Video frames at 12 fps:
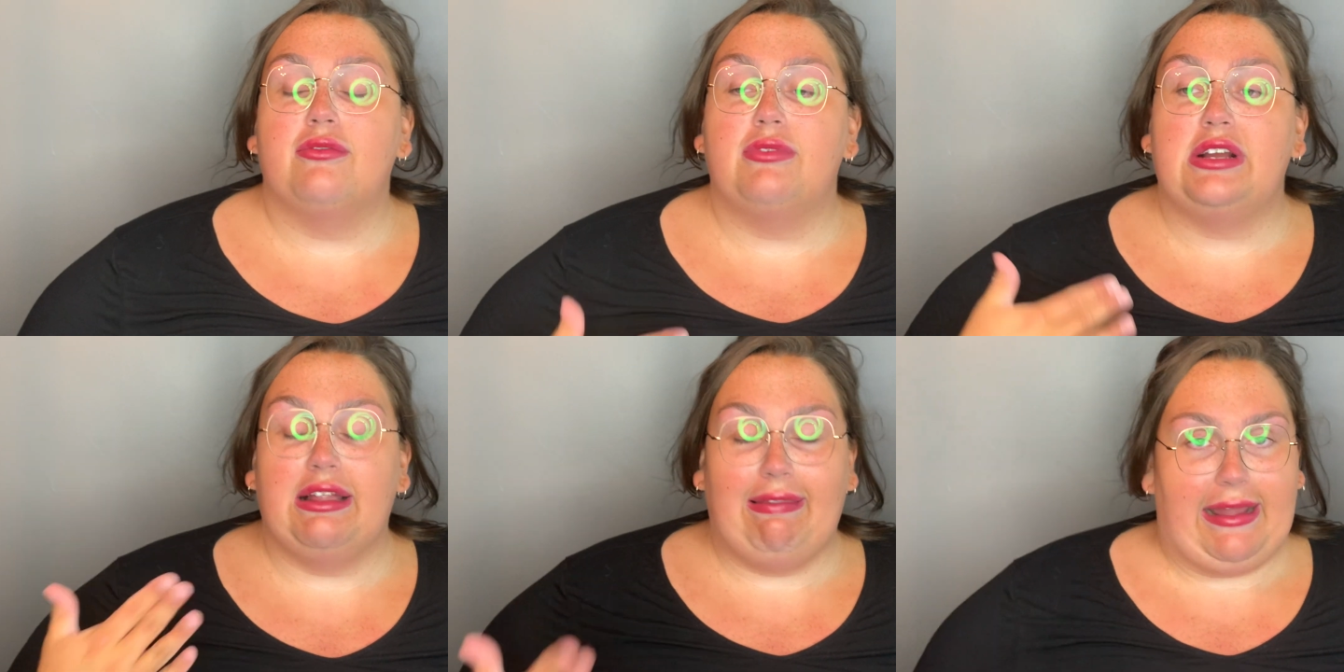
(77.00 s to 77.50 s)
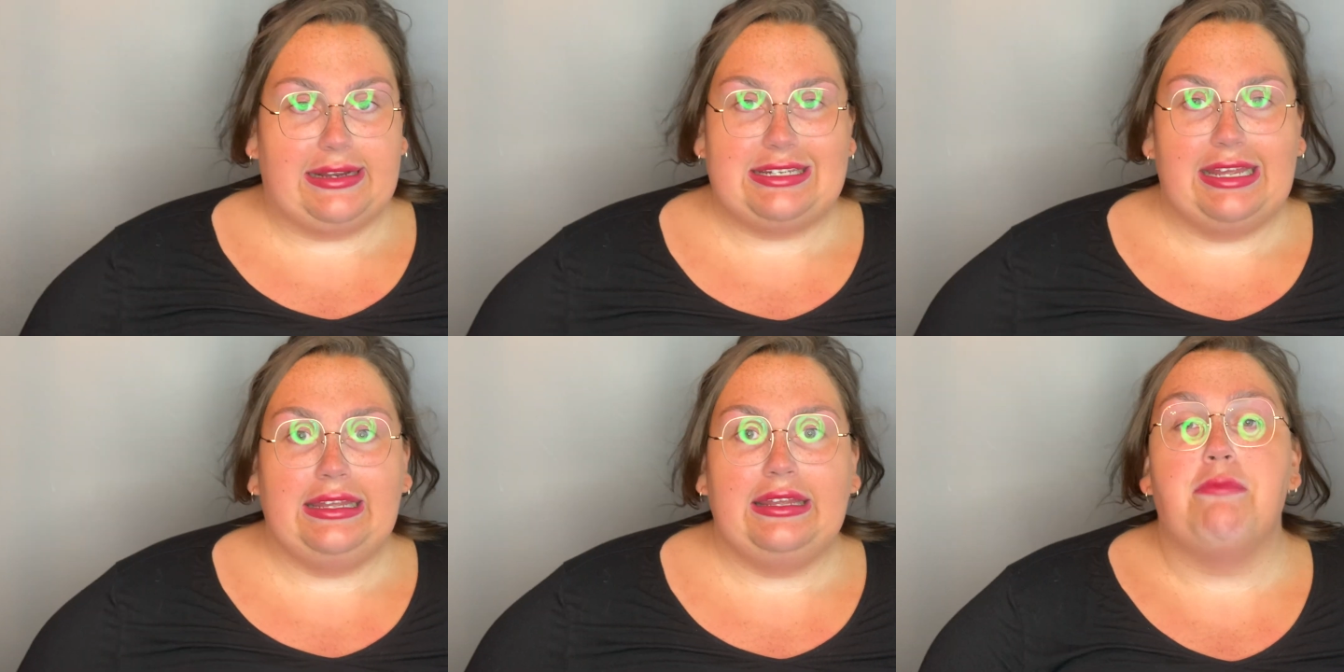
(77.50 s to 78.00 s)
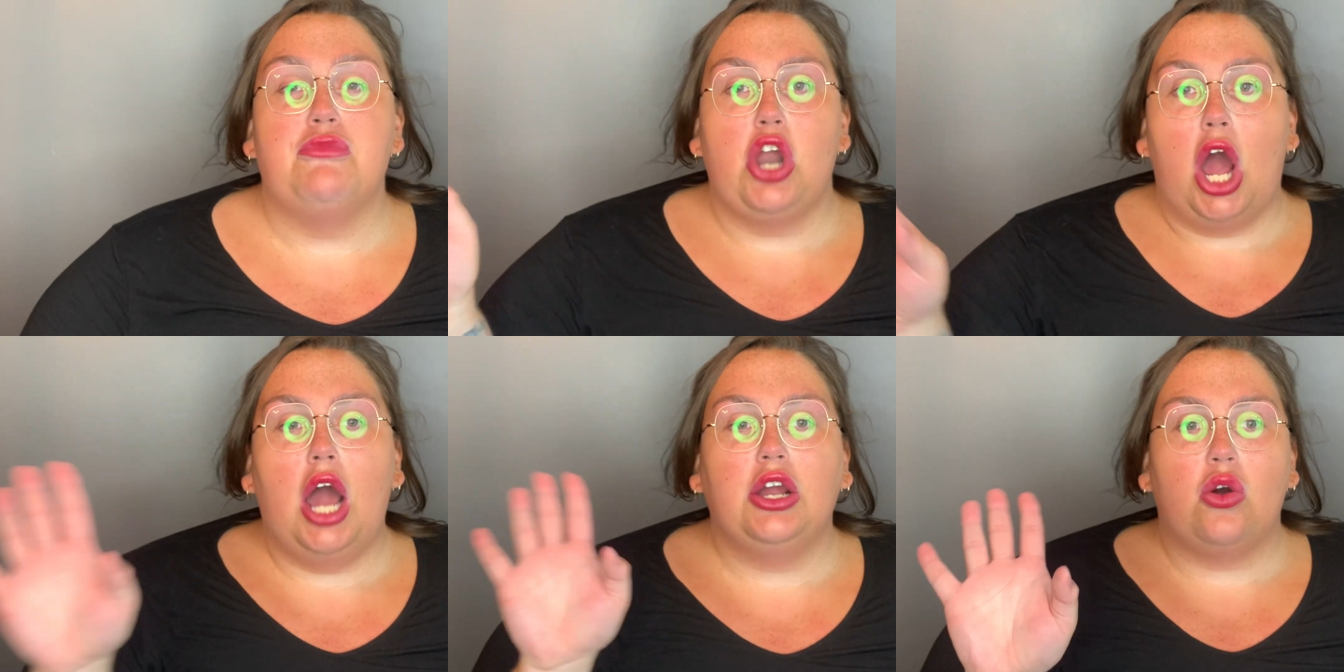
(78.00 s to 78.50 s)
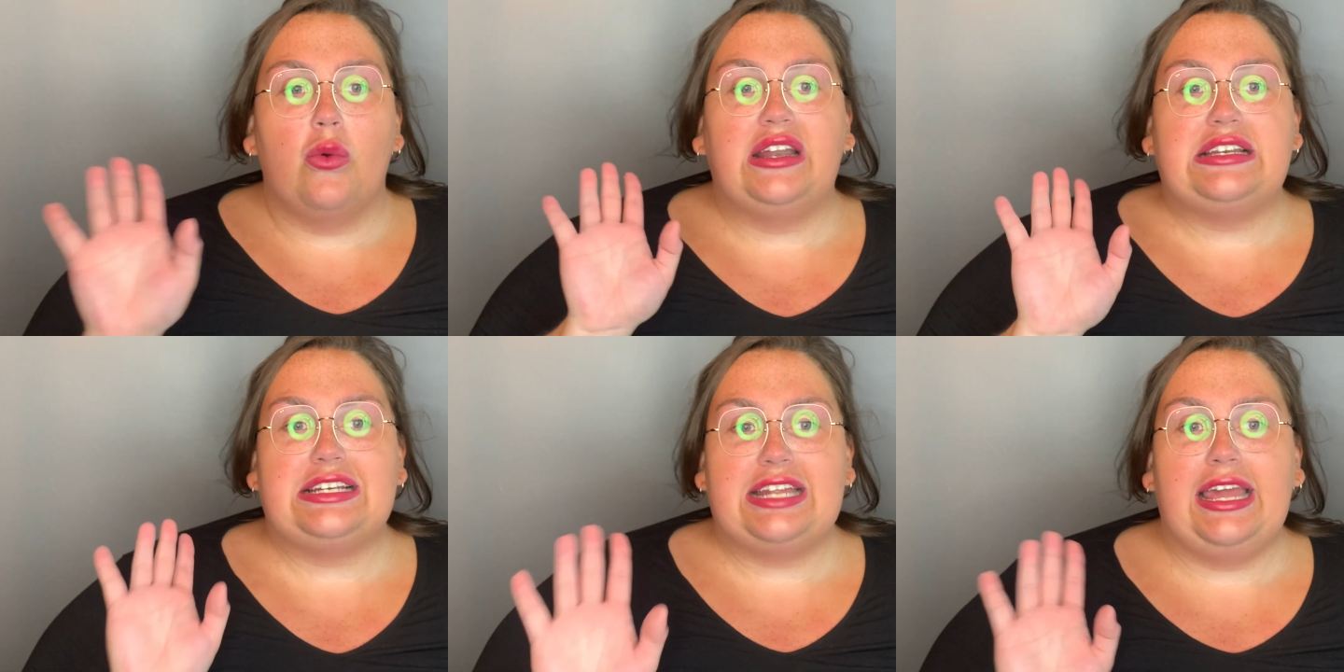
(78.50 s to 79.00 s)
collecting. I'm not going
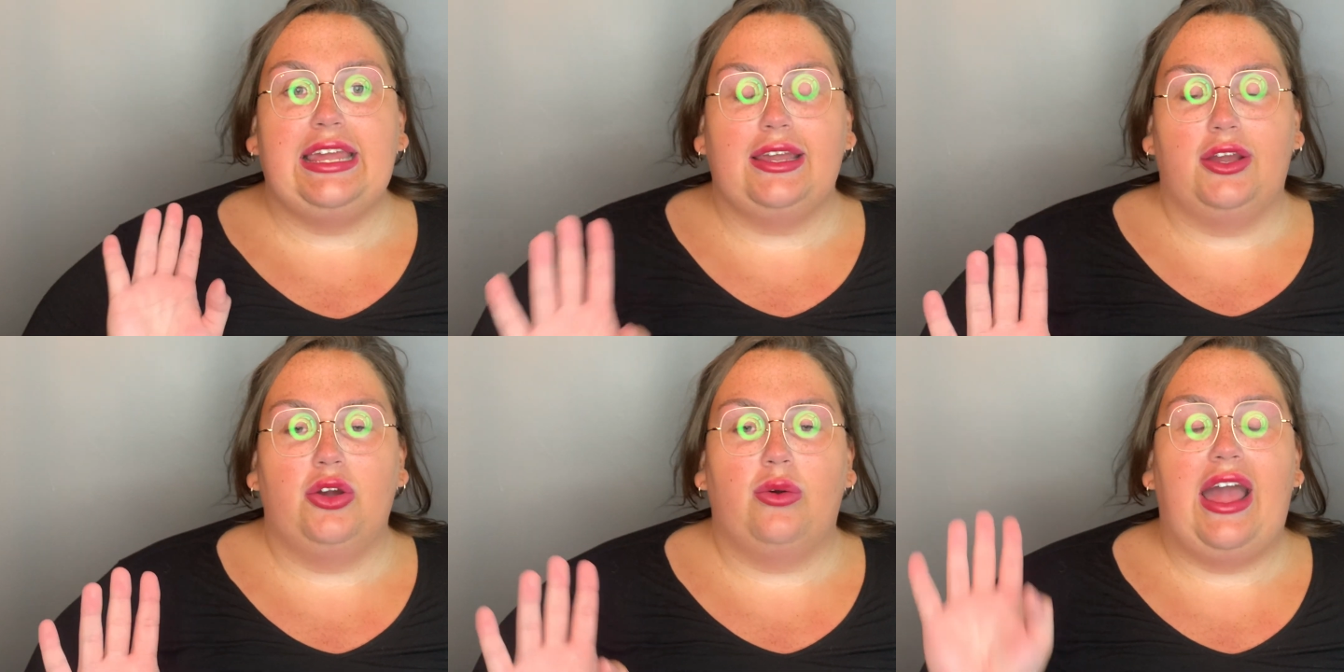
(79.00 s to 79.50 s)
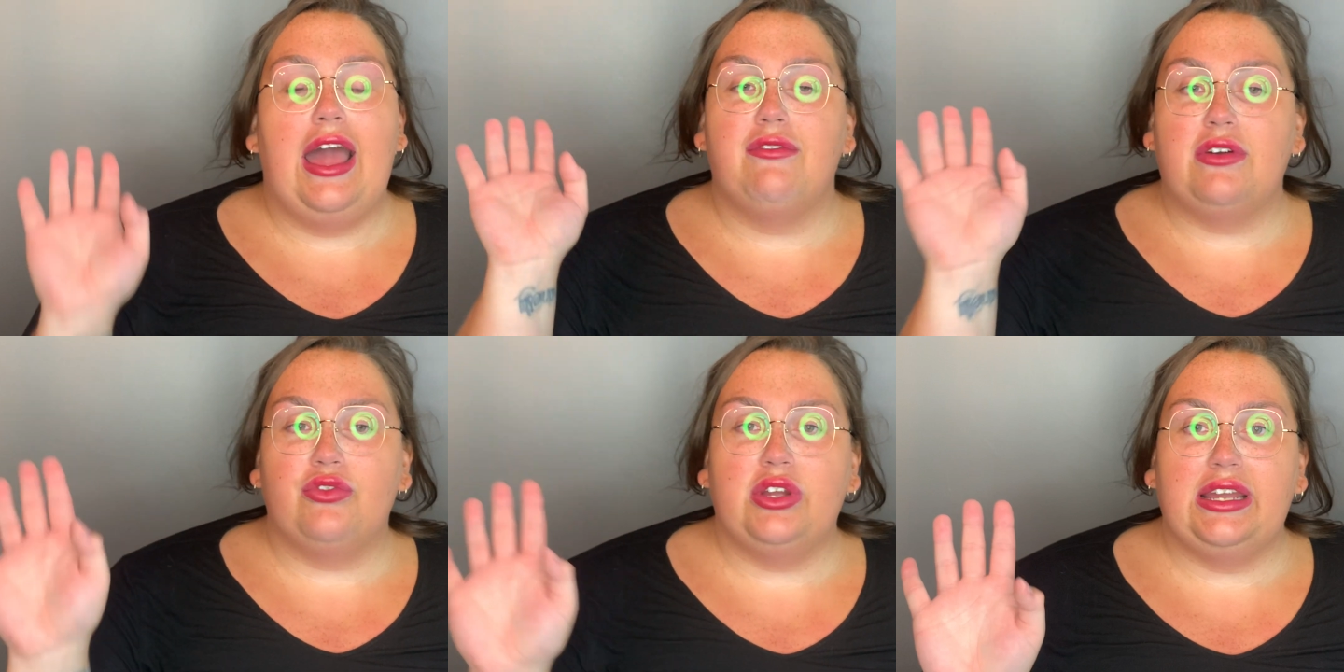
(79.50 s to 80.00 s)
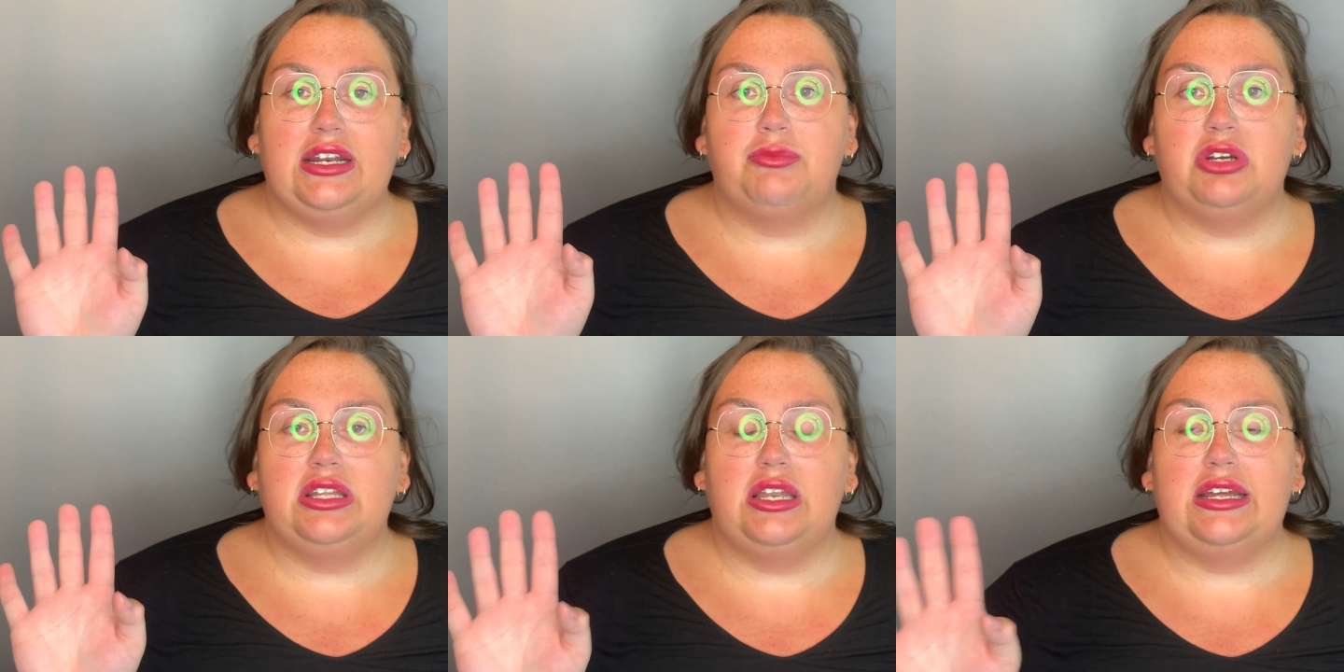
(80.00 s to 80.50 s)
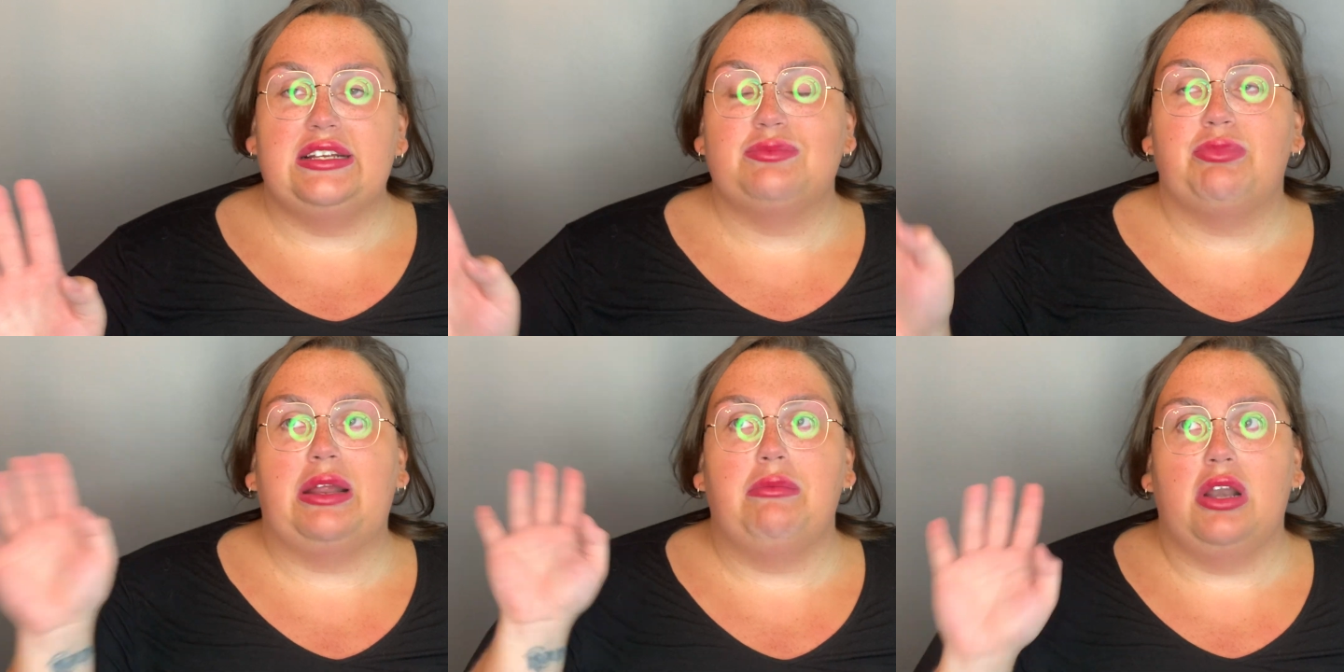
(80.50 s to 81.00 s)
to take out, I have every item on the list,
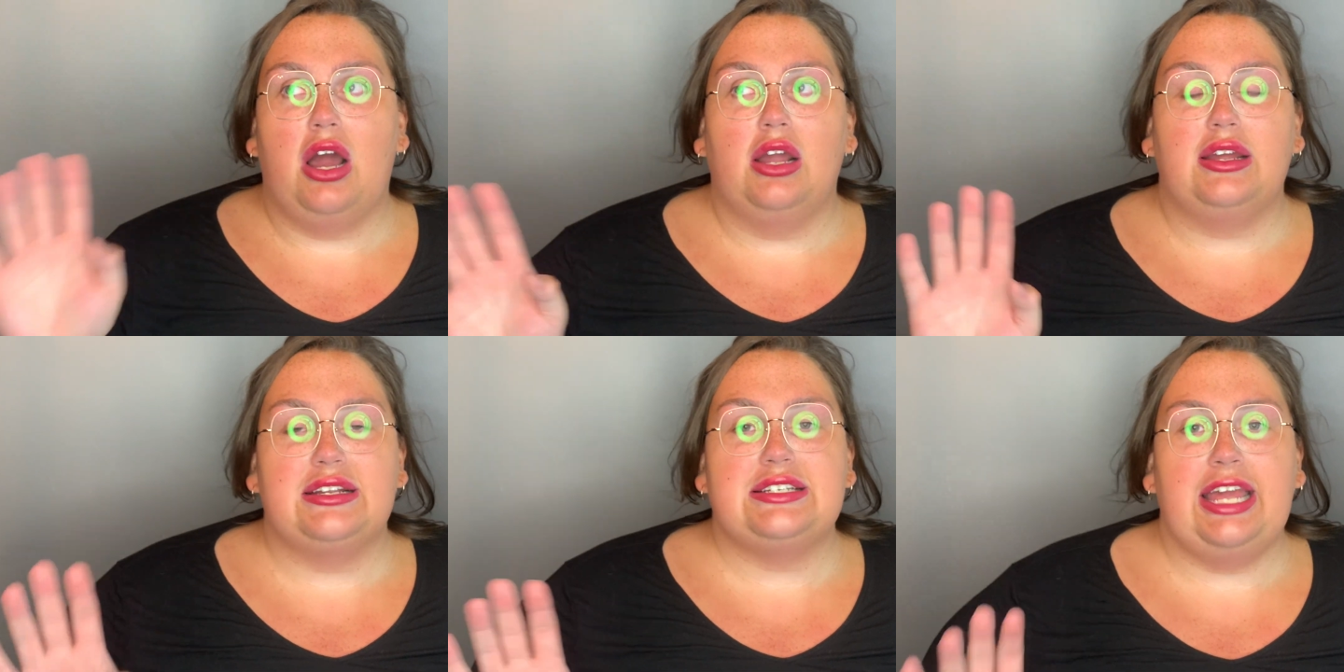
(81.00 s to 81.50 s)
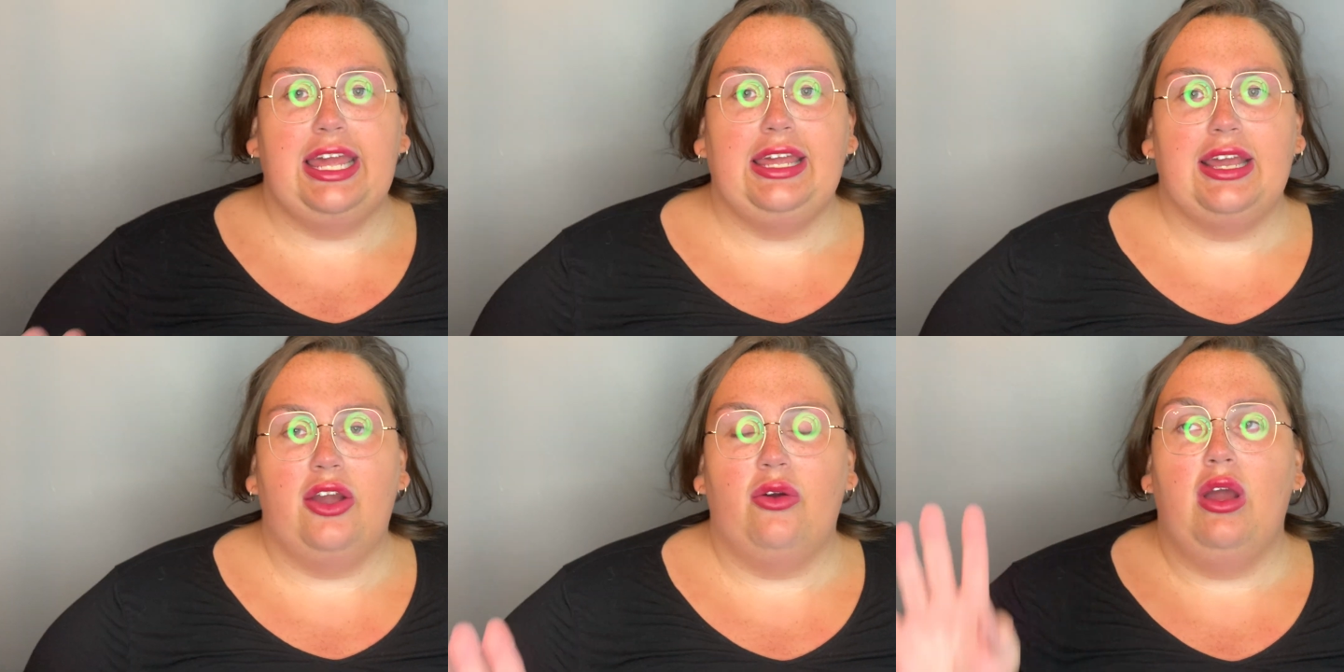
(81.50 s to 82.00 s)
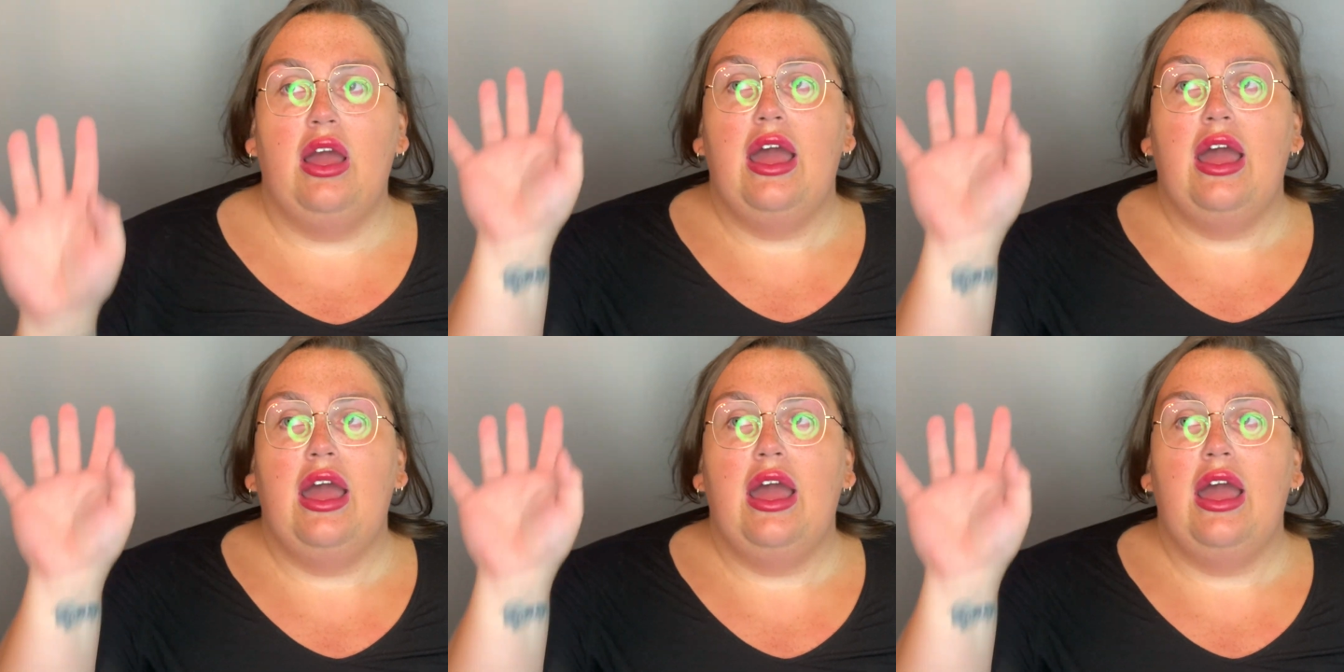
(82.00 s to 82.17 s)
but I'm not going to take out